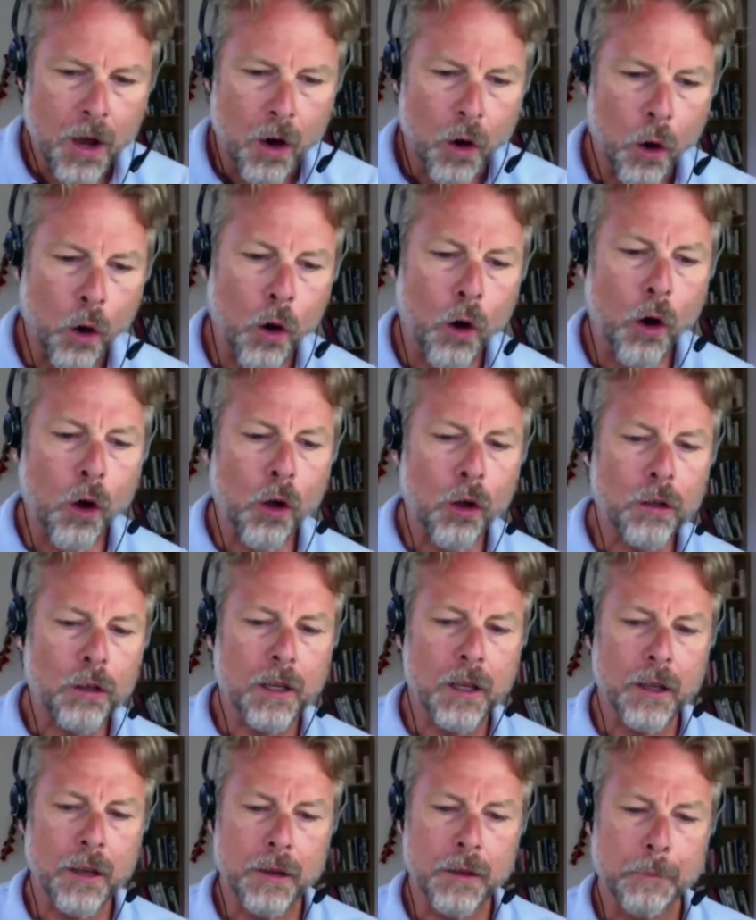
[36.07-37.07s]

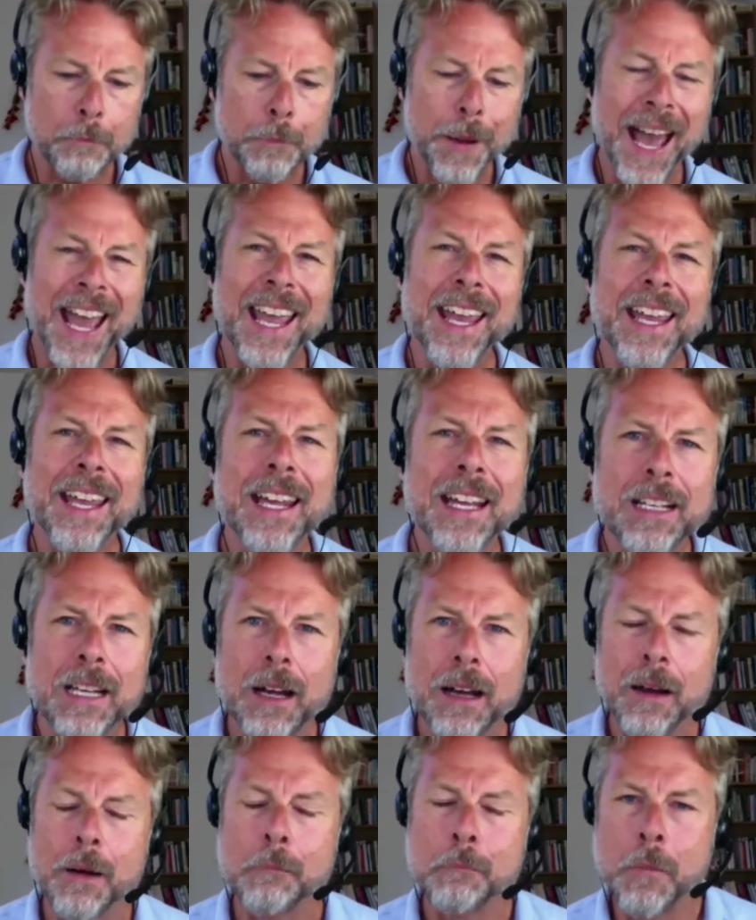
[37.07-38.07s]
all paid
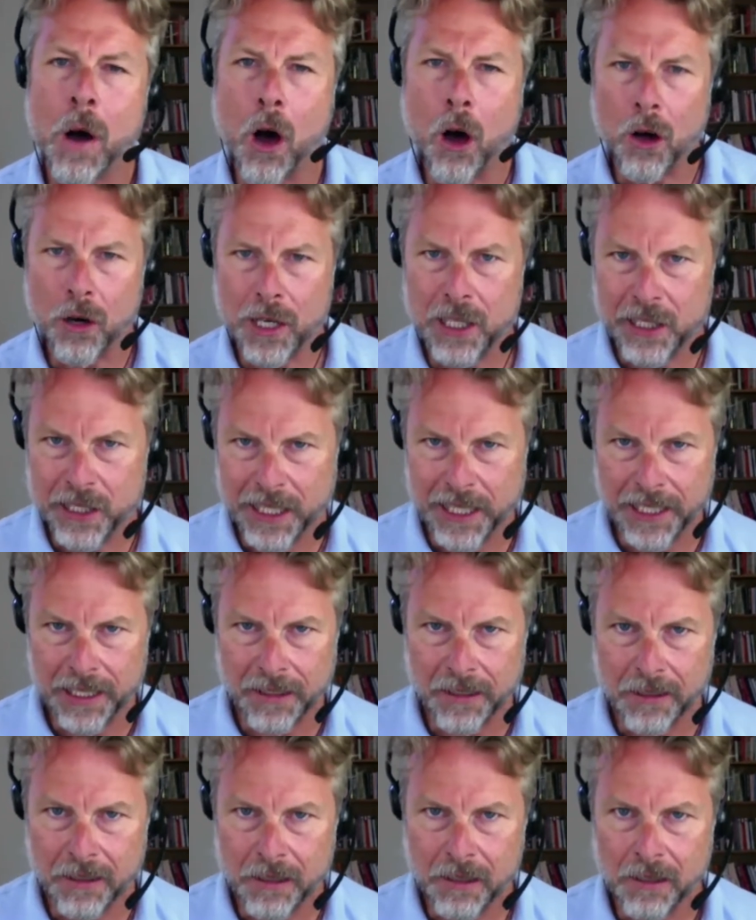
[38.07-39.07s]

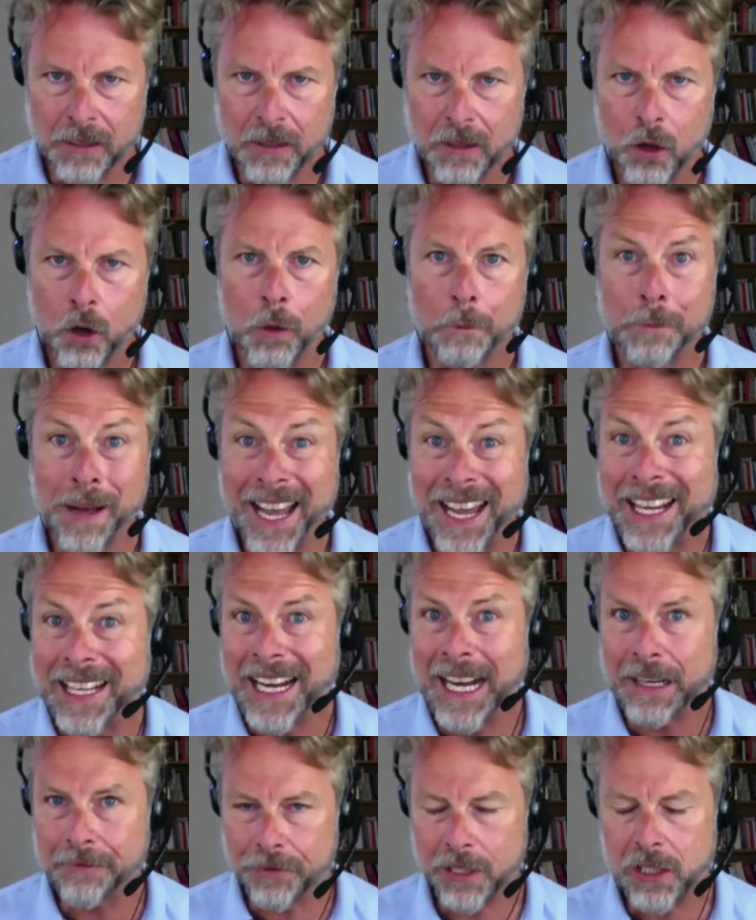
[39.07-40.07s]
marketing or paid
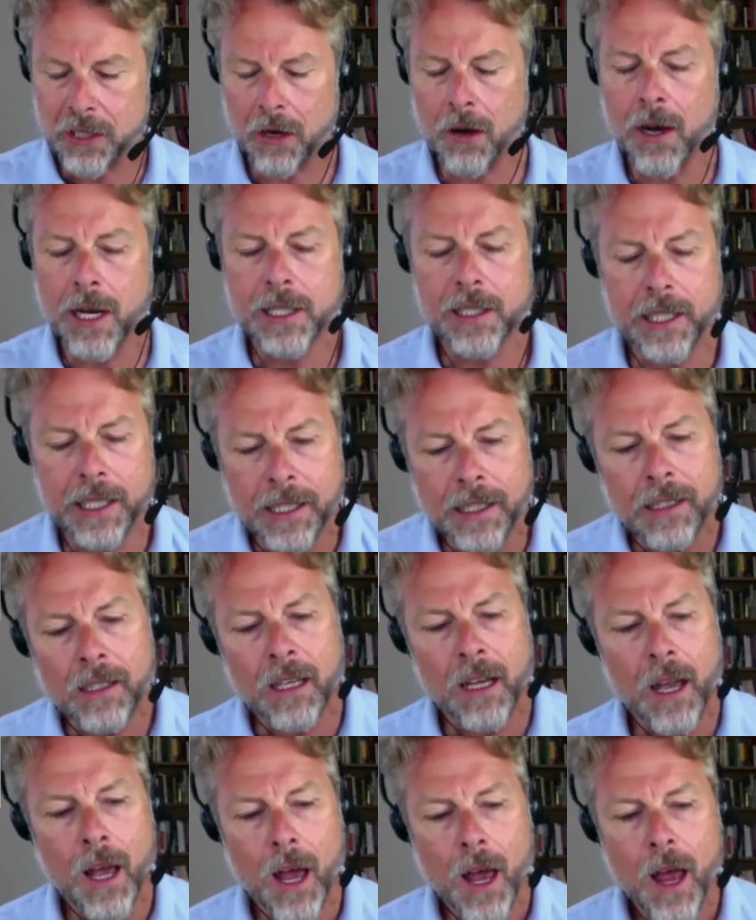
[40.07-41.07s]
advertising
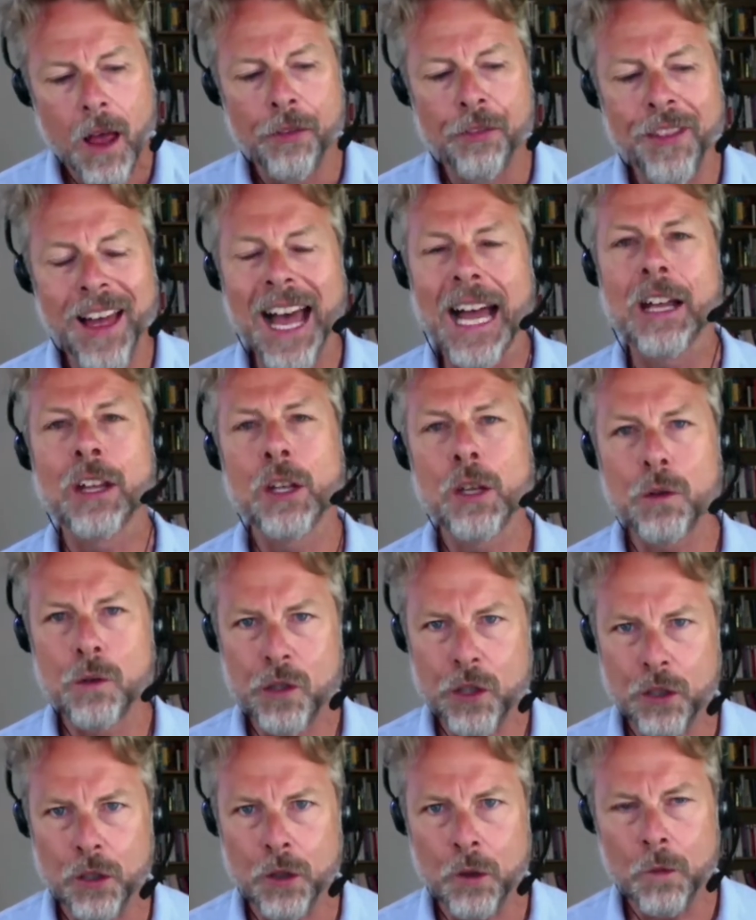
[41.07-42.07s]
that you
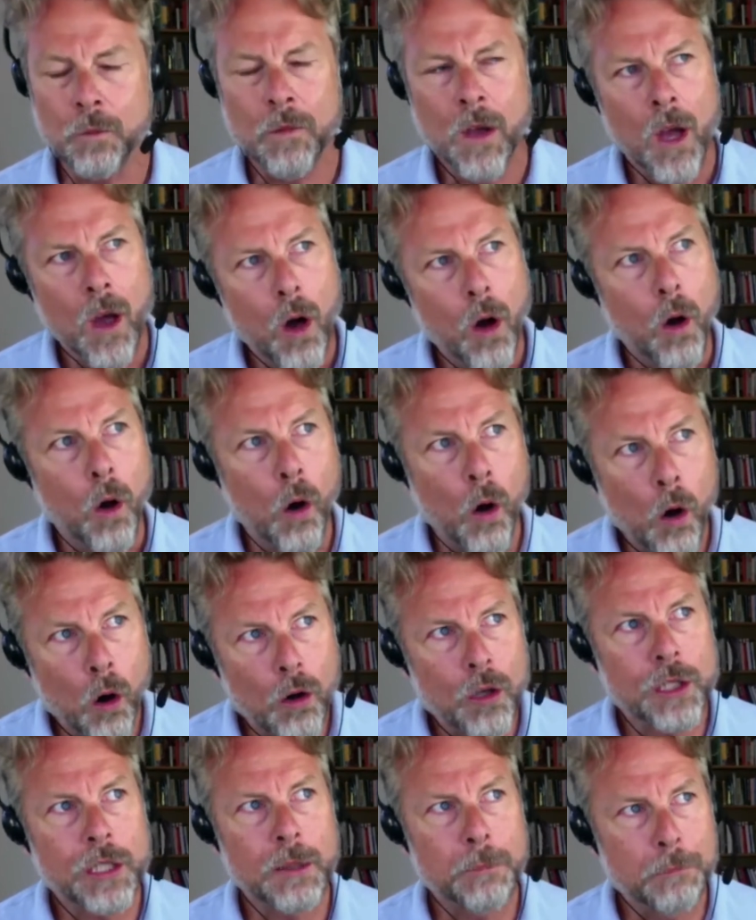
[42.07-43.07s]
do
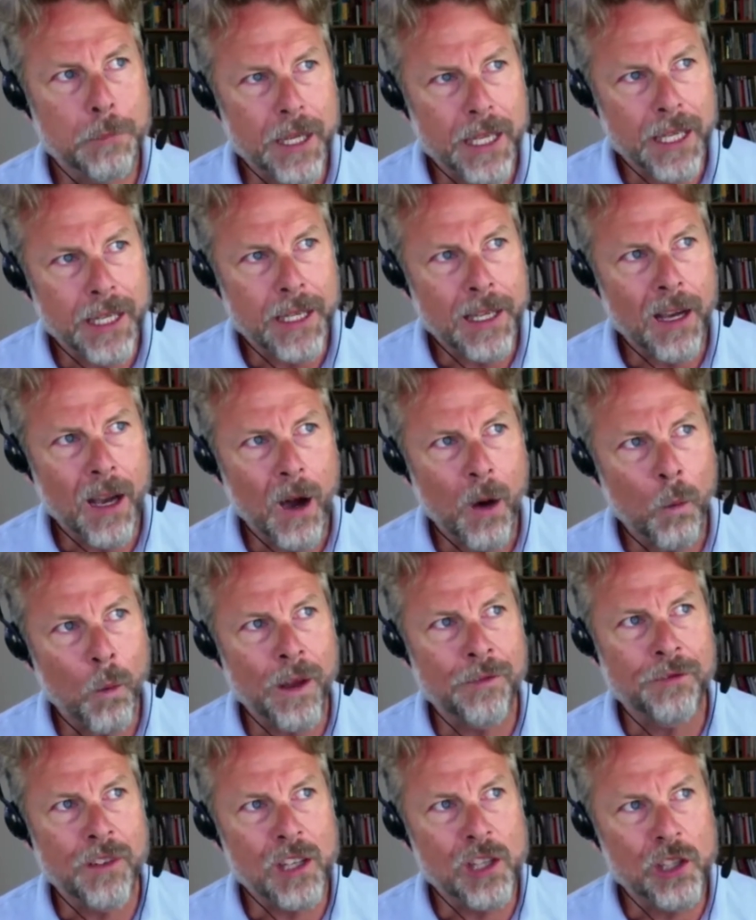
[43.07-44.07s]
ought to be
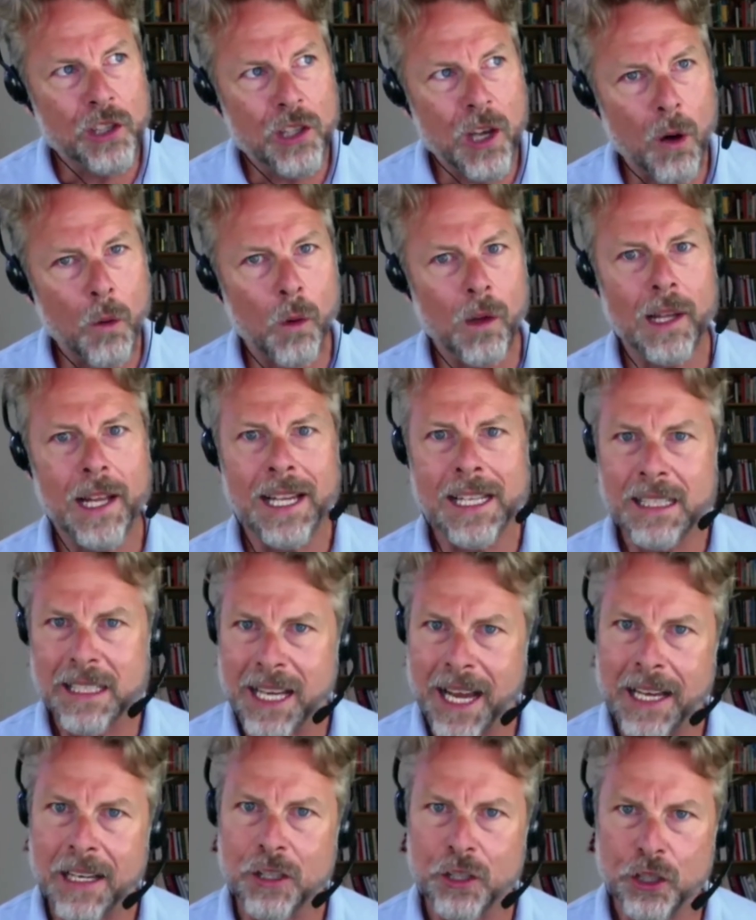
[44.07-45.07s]
with the sole
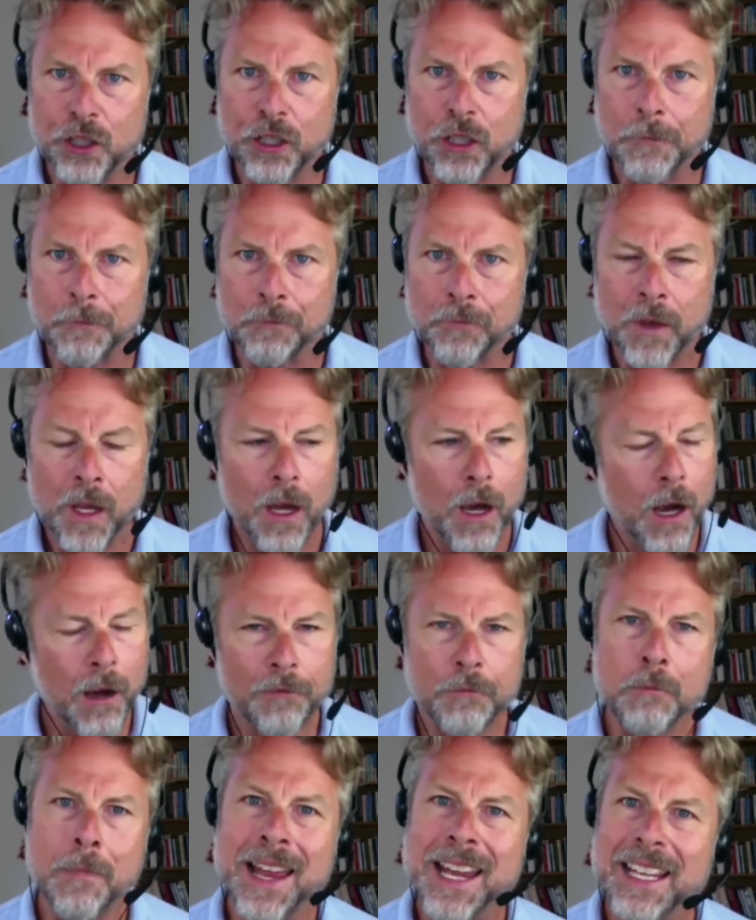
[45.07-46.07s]
intention
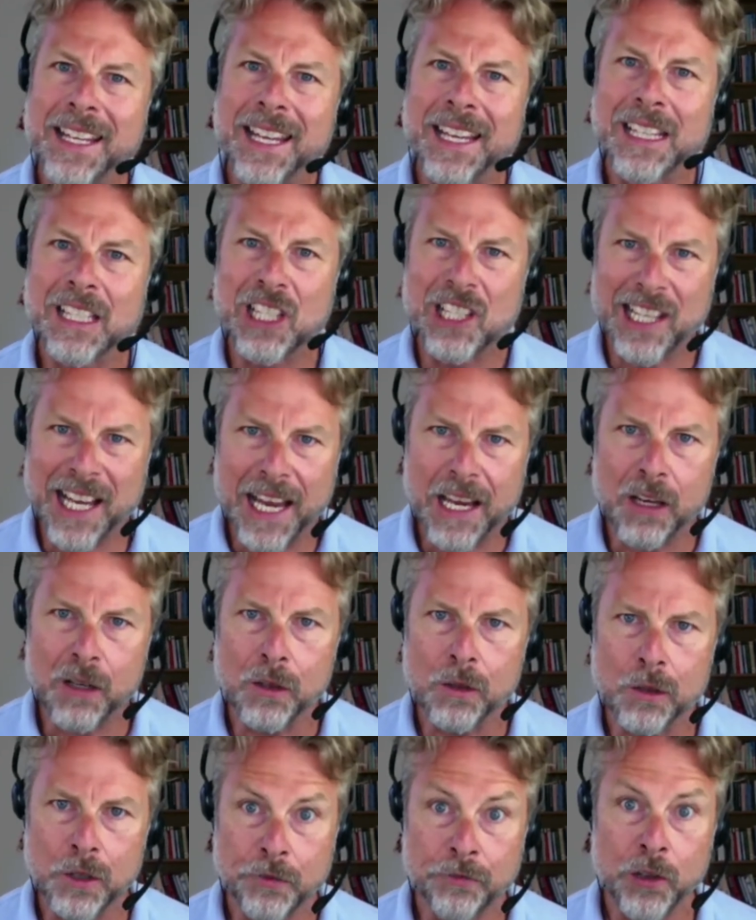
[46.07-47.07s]
of making
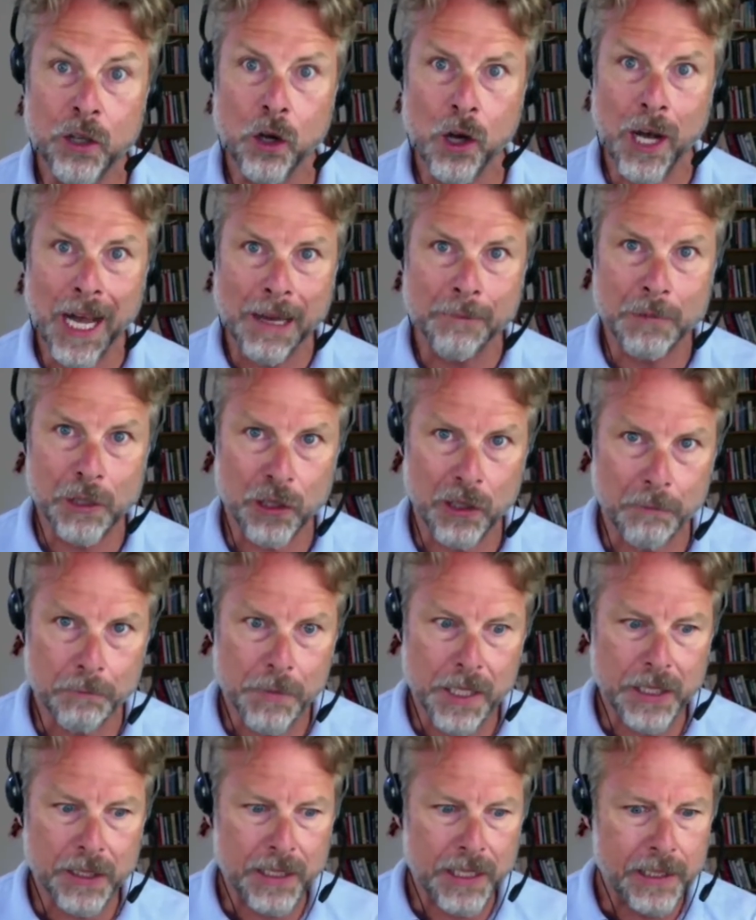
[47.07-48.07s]
sales for your Amazon
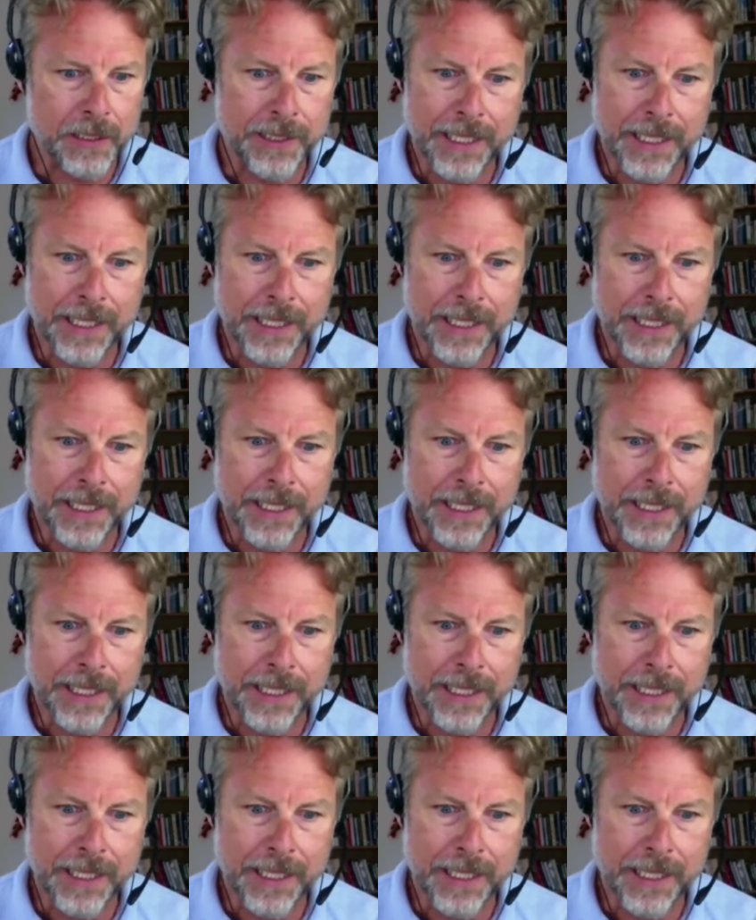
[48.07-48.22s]
business.